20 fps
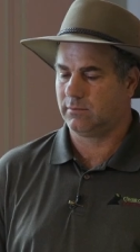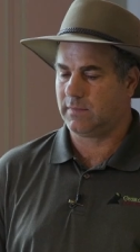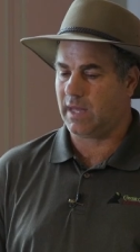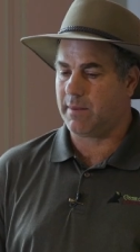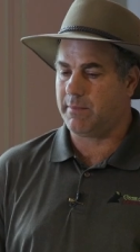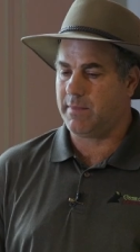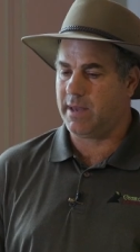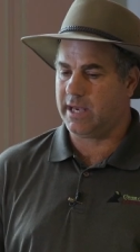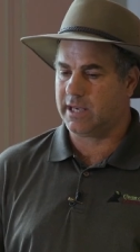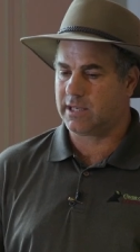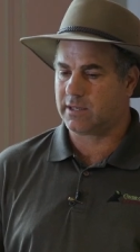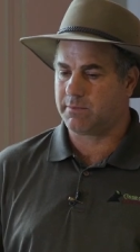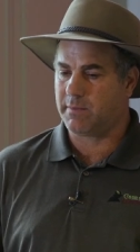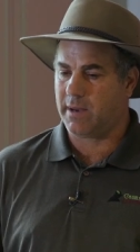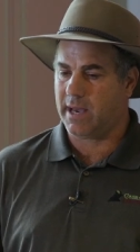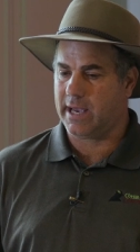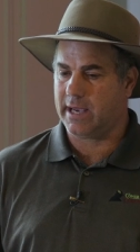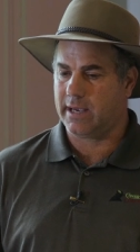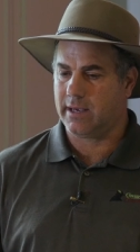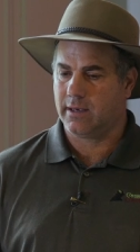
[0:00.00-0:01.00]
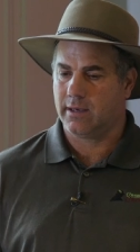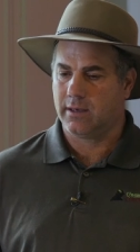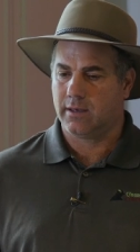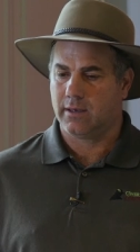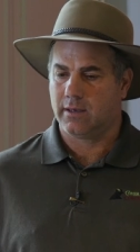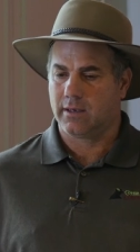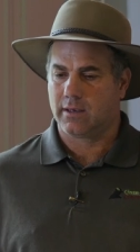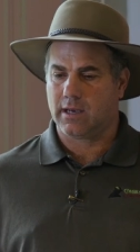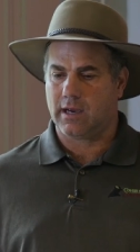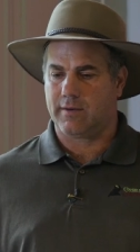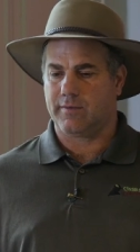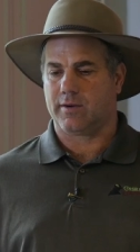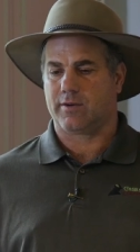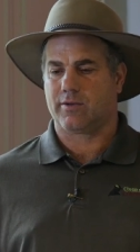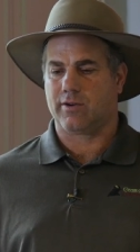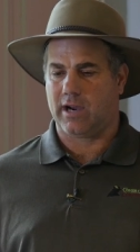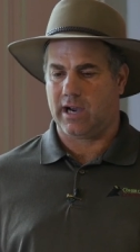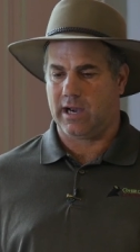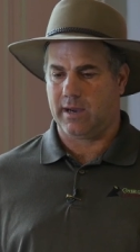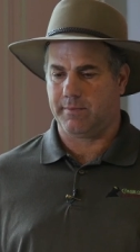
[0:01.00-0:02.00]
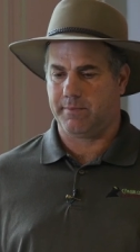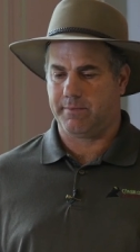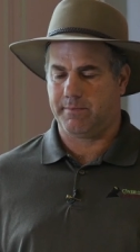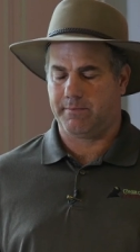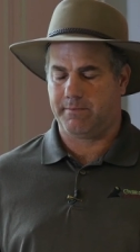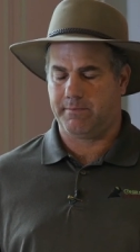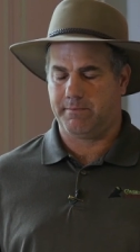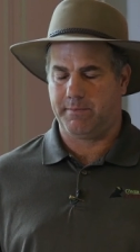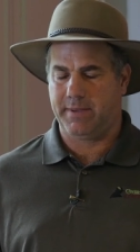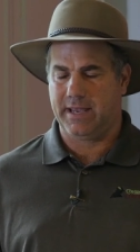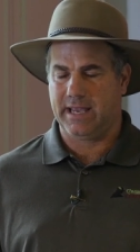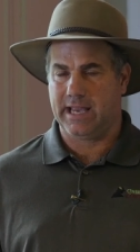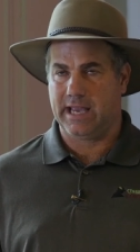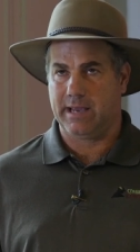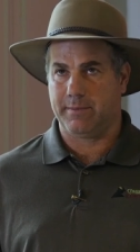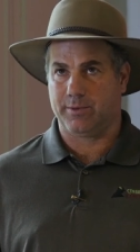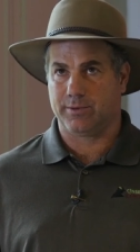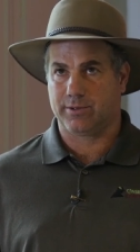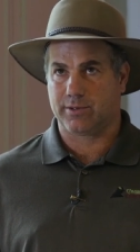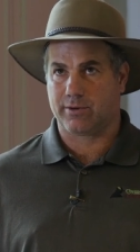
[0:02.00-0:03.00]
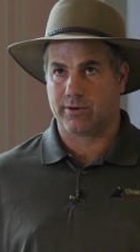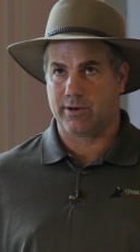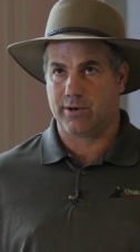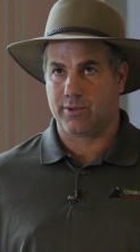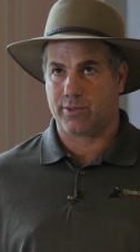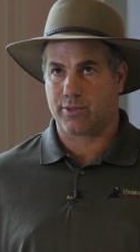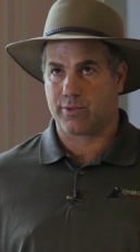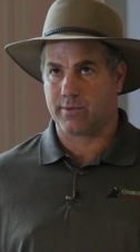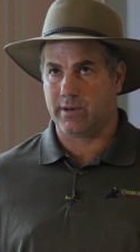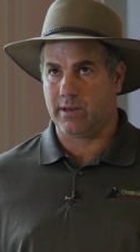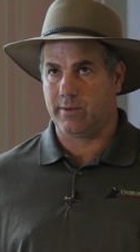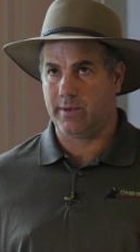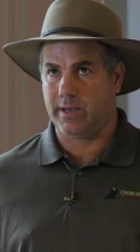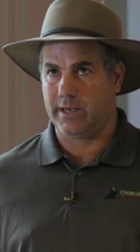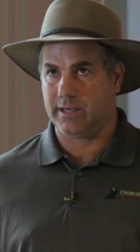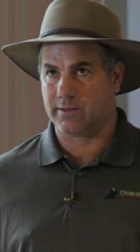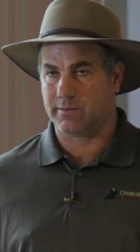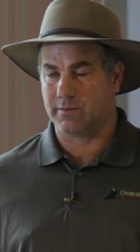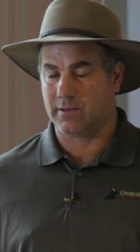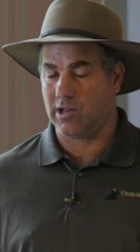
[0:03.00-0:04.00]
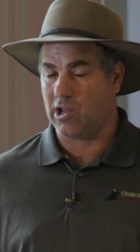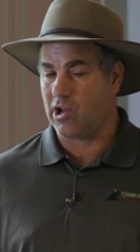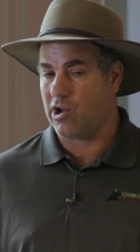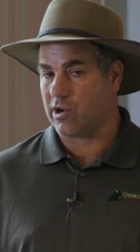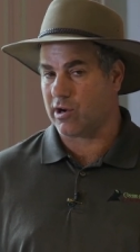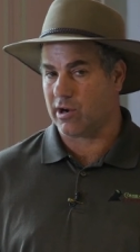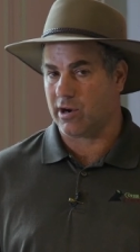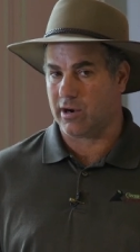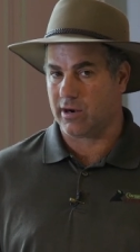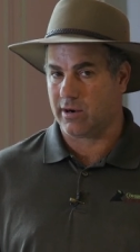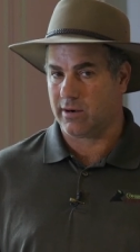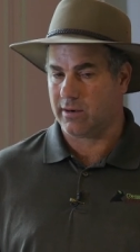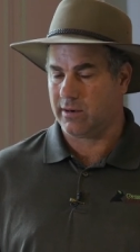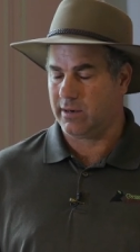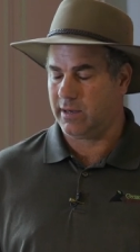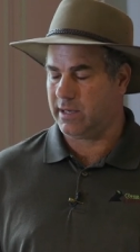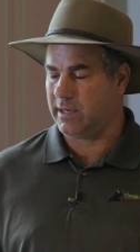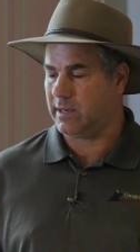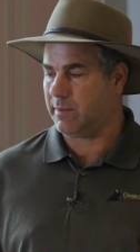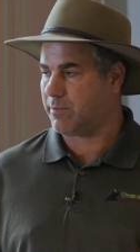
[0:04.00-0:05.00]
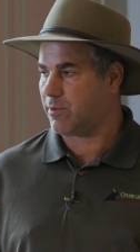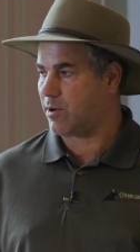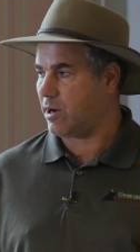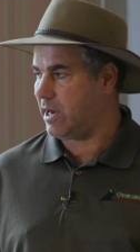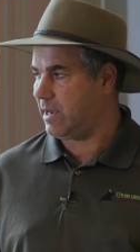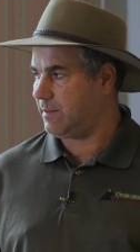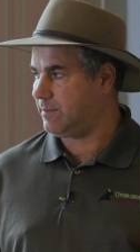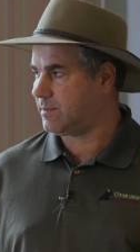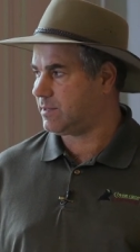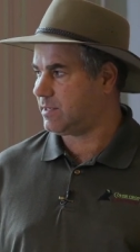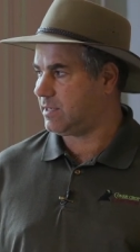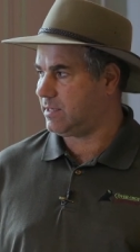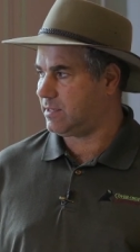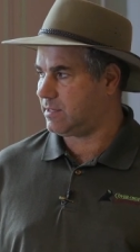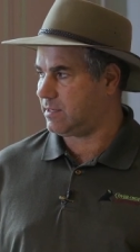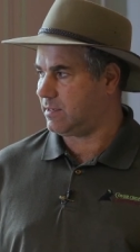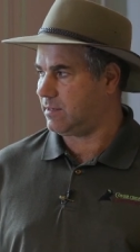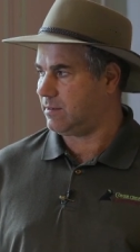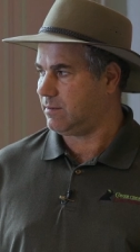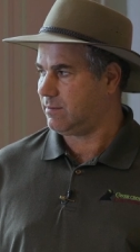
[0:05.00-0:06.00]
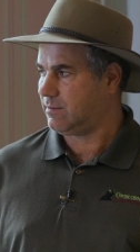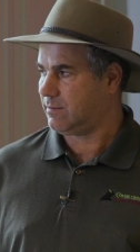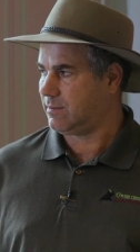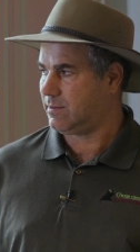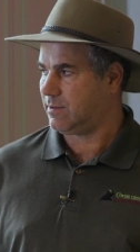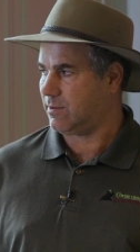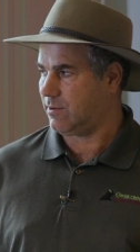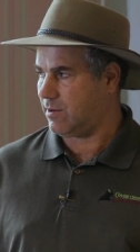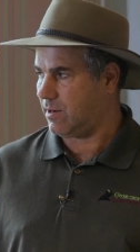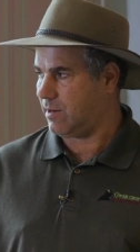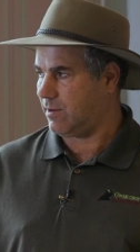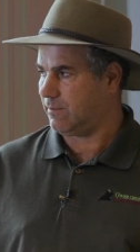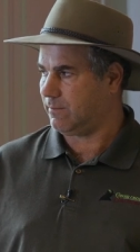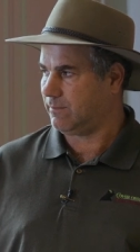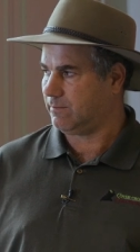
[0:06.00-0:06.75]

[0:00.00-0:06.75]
That makes my cover crop being able to grow three weeks longer in the prime season to grow.